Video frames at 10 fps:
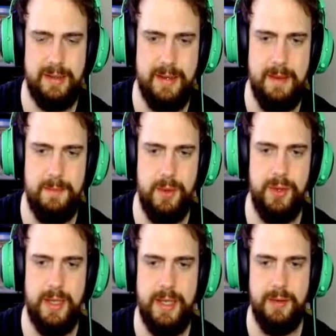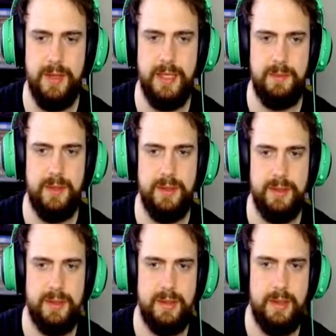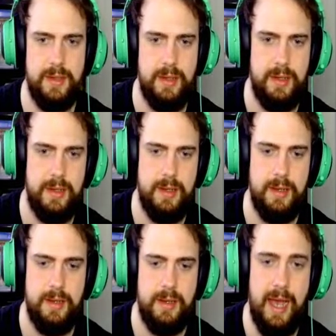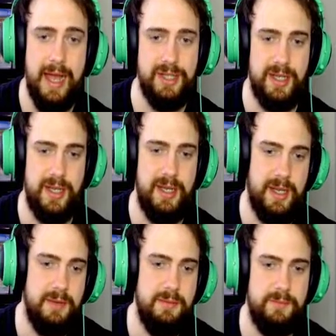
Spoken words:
get bored and kill this because... Actually, you know...